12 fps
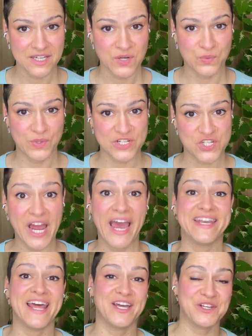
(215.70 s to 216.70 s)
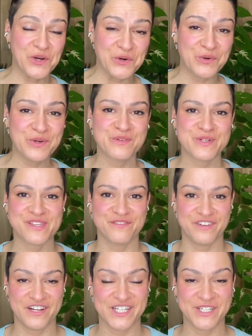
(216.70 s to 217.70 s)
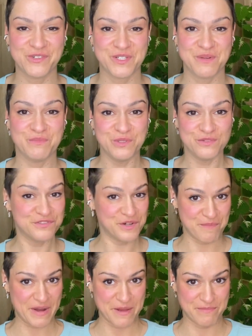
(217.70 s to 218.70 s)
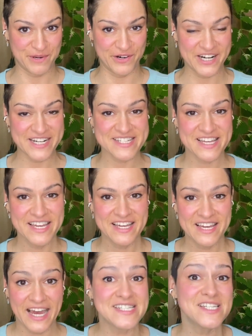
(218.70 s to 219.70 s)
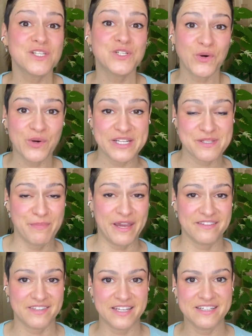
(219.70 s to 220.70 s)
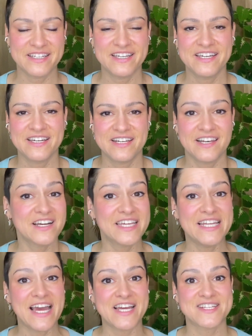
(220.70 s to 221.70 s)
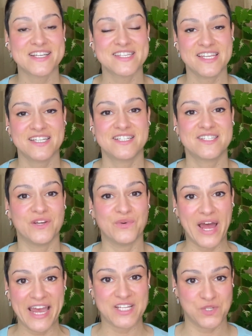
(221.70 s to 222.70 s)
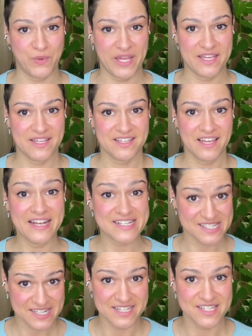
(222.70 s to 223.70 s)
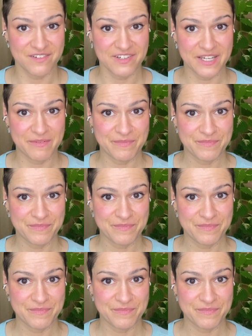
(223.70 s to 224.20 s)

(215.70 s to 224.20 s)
which I now know was a very good move from my part. I didn't know it back then. Luckily, I just did it the right way, instinctively.